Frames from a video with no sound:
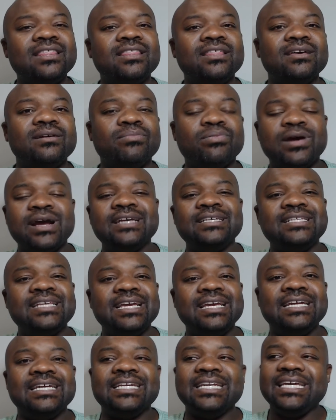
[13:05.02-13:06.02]
the price that
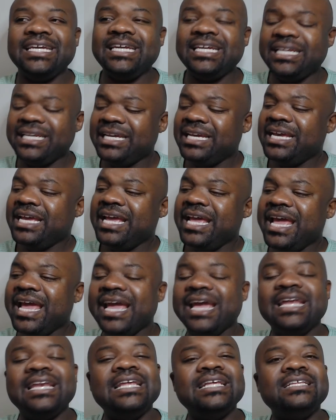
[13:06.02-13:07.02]
you need,
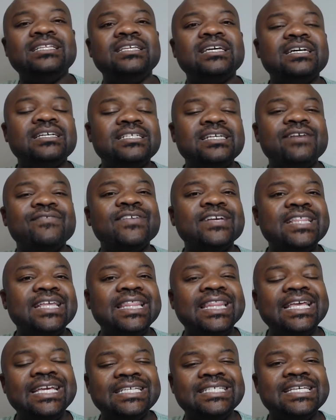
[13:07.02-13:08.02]
and it does everything
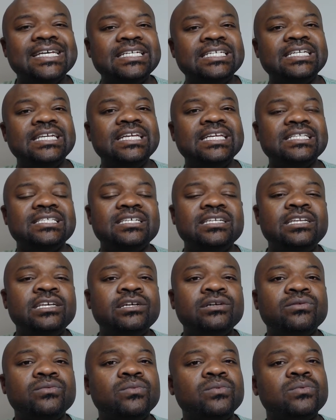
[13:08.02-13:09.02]
that you said you needed to
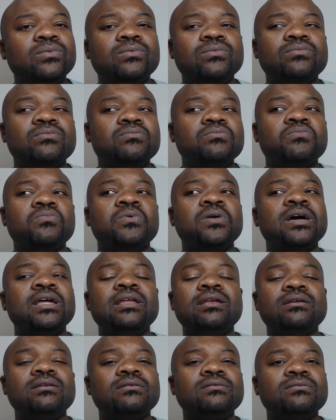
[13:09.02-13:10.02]
do. What
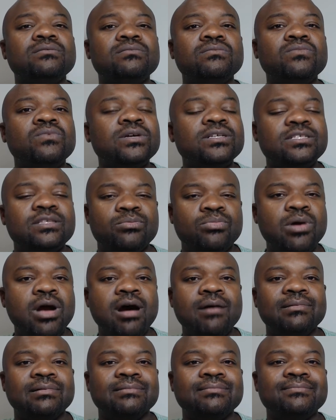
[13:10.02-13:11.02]
what's the
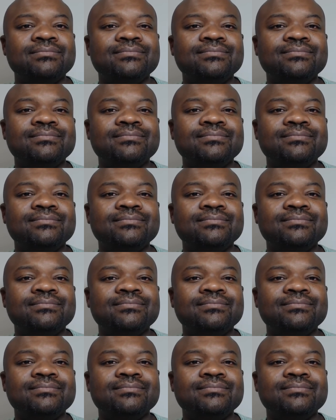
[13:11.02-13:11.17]
problem?